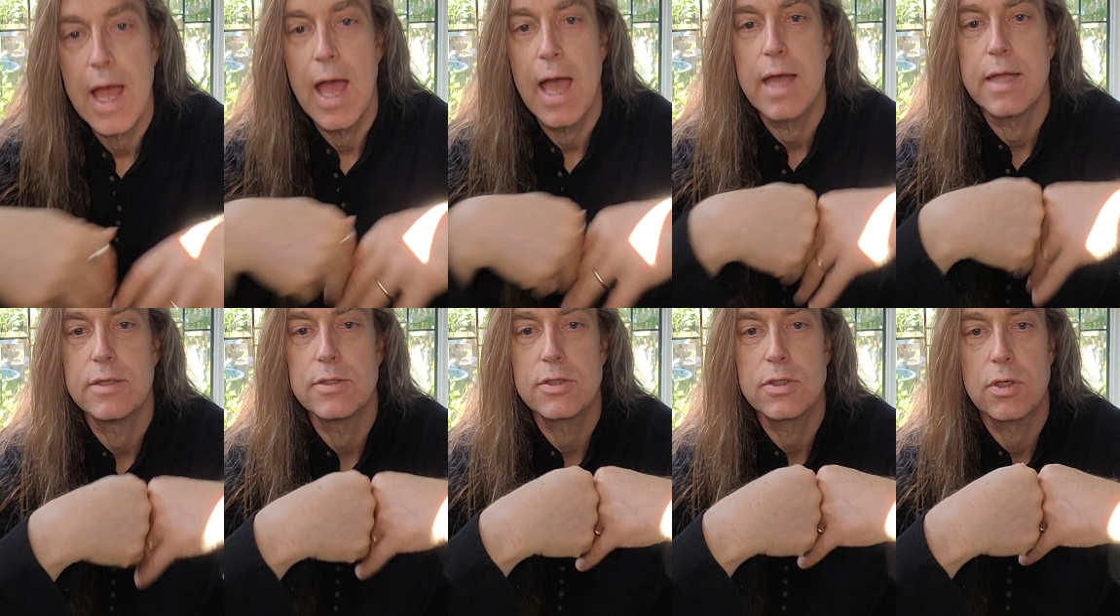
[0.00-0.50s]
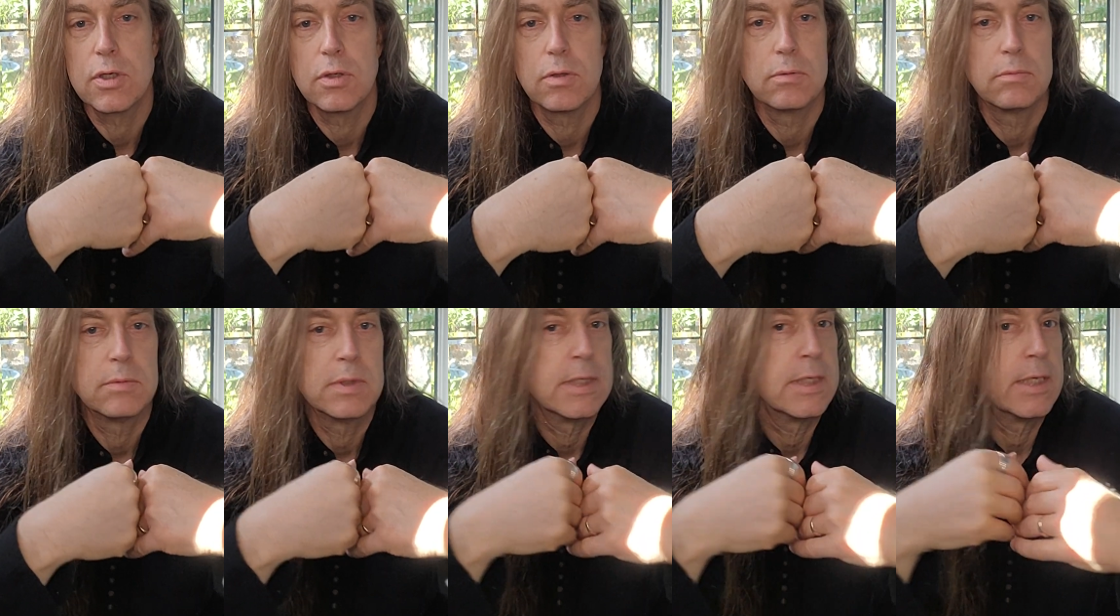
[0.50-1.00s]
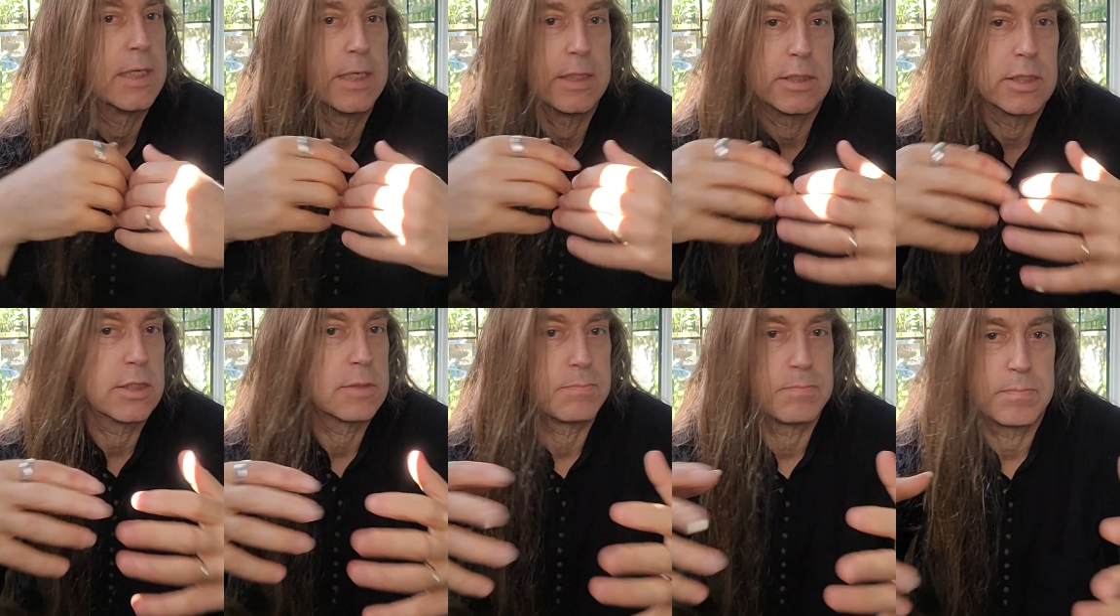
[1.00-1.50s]
and so it
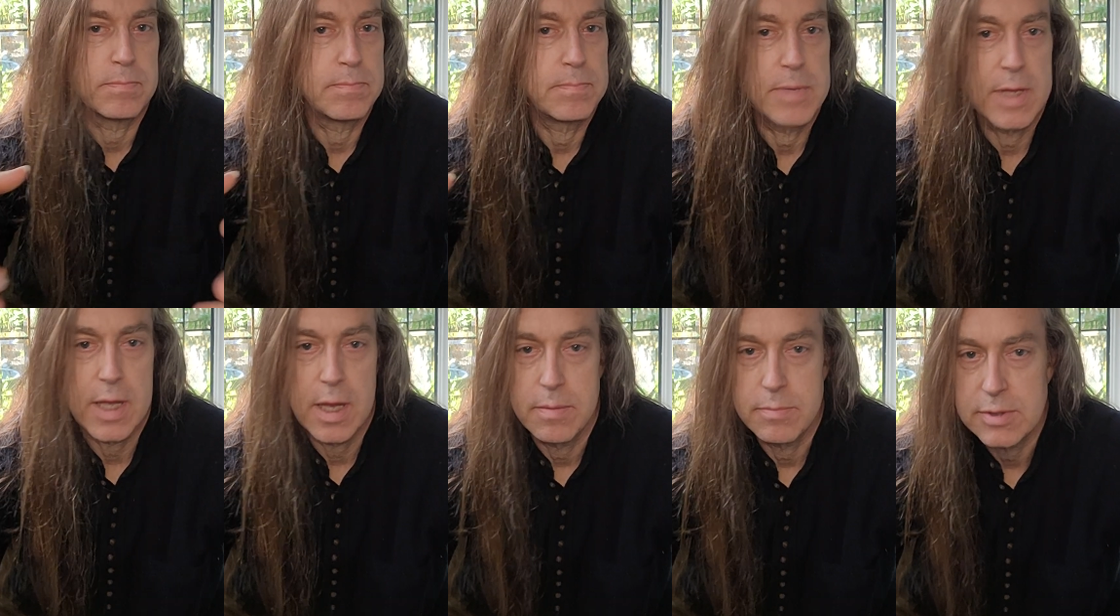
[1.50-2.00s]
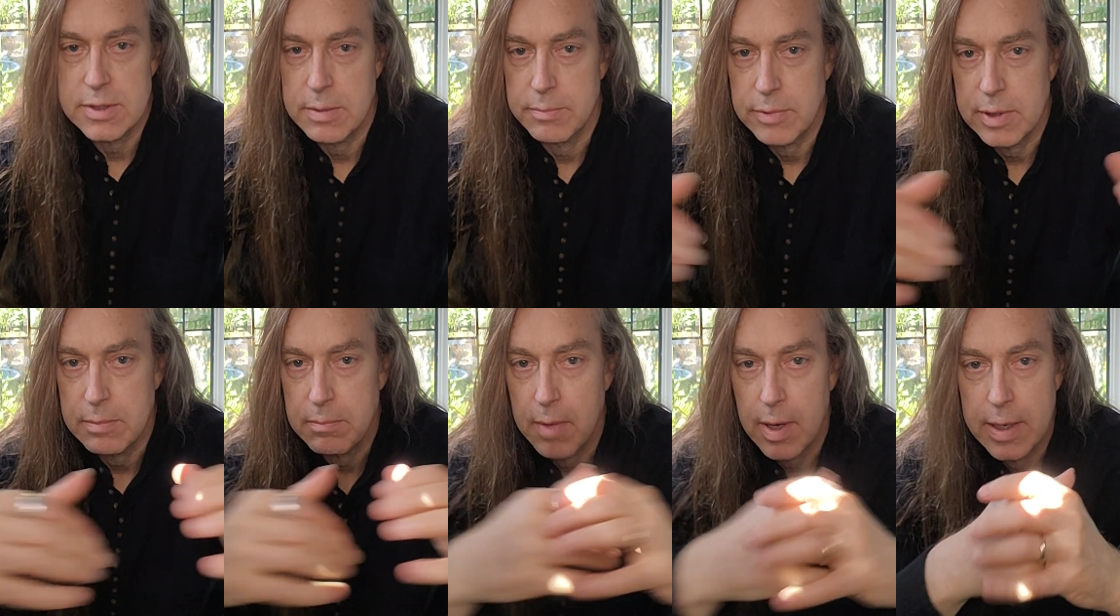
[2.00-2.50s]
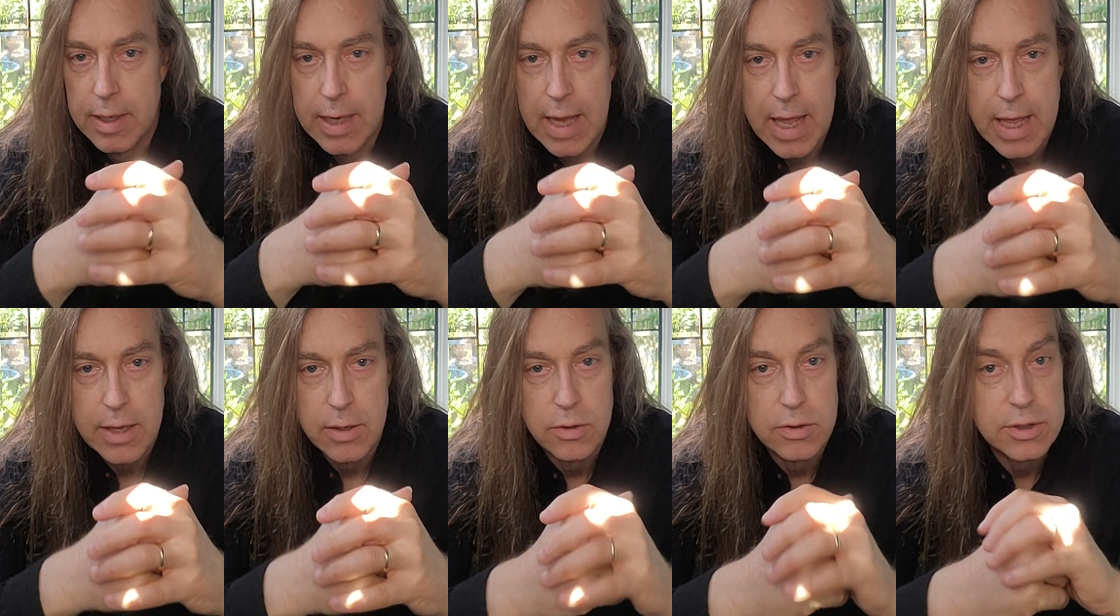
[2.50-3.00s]
just becomes something
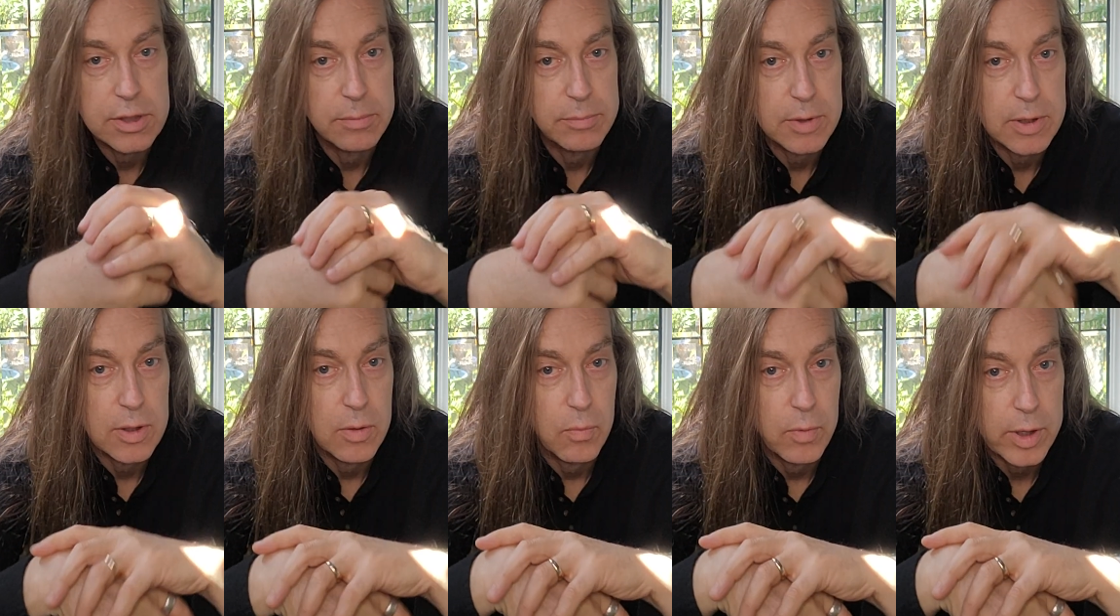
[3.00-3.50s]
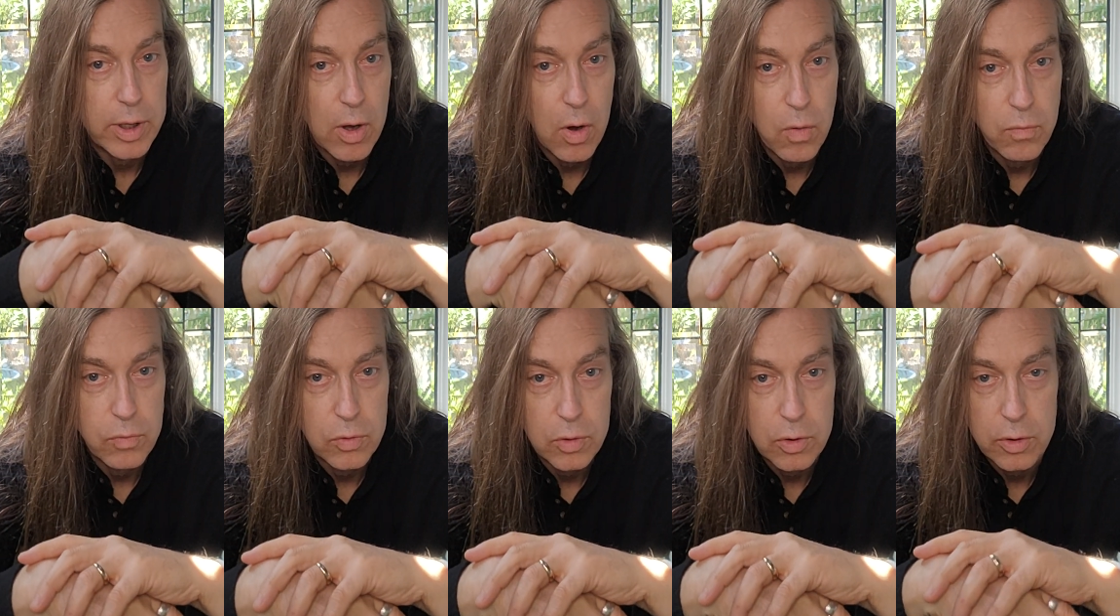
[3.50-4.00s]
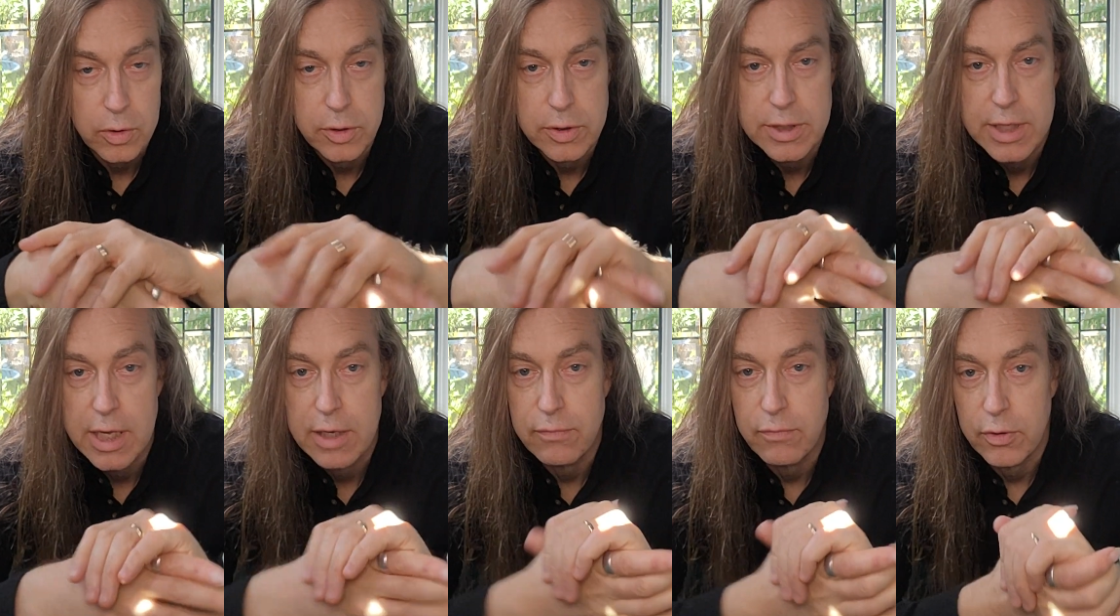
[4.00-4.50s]
mundane or something that we overlook or
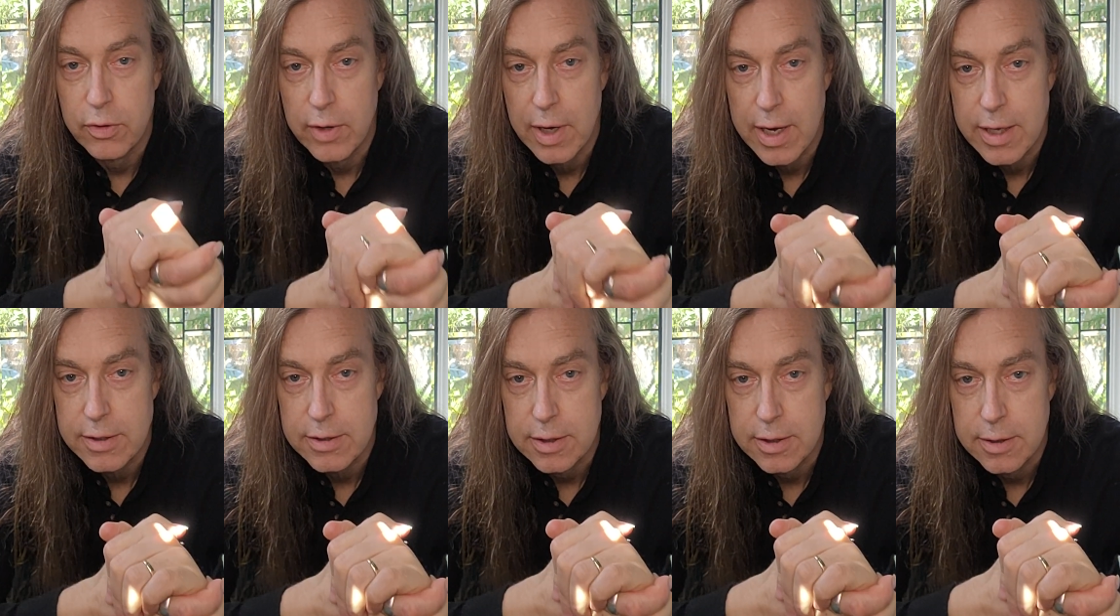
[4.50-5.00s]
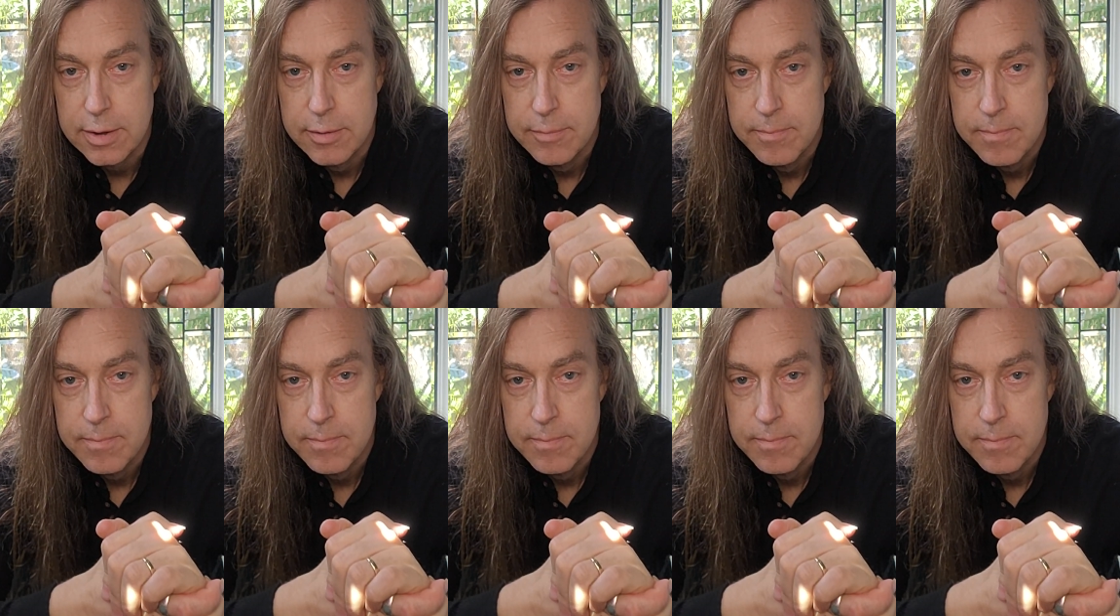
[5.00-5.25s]
take for granted.